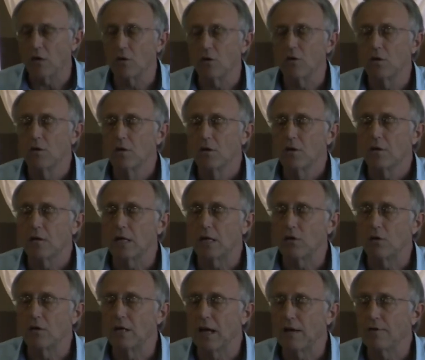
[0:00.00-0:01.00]
you
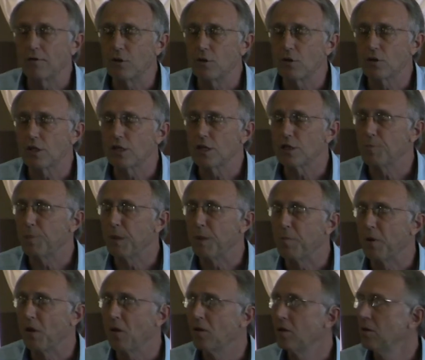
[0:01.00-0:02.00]
that you love useless
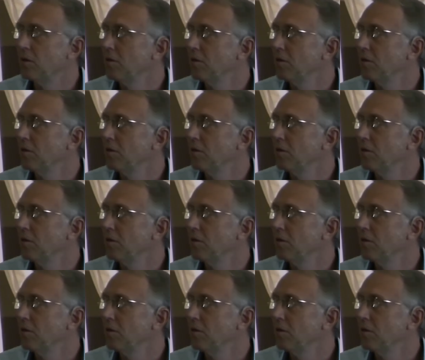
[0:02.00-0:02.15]
people